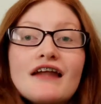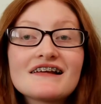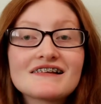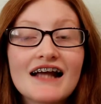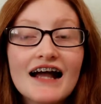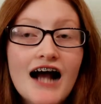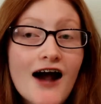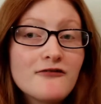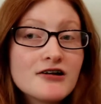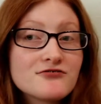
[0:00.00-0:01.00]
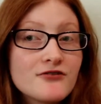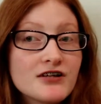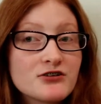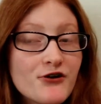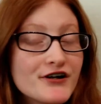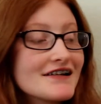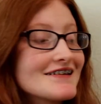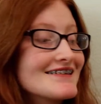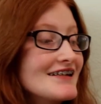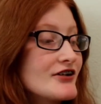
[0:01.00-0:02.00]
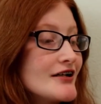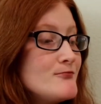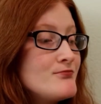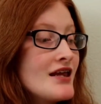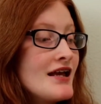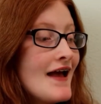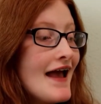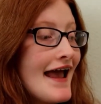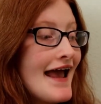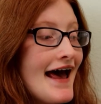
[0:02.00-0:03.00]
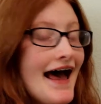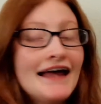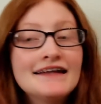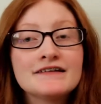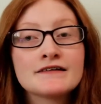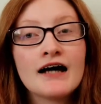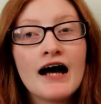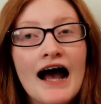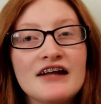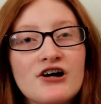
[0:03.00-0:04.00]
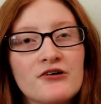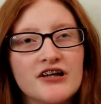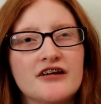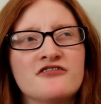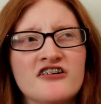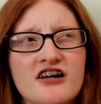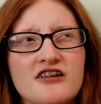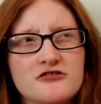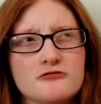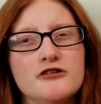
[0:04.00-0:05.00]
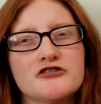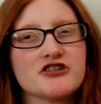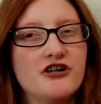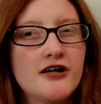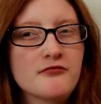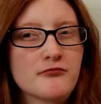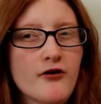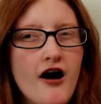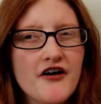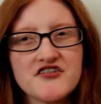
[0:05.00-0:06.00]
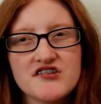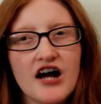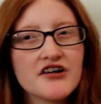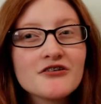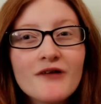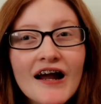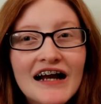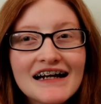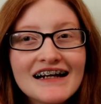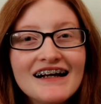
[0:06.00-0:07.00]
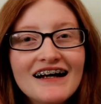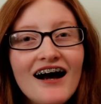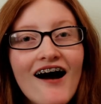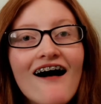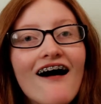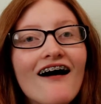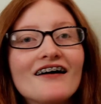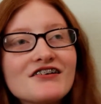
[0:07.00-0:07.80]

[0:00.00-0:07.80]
next thing I got was from Victoria's Secret, and I don't really feel comfortable showing bras and underwear on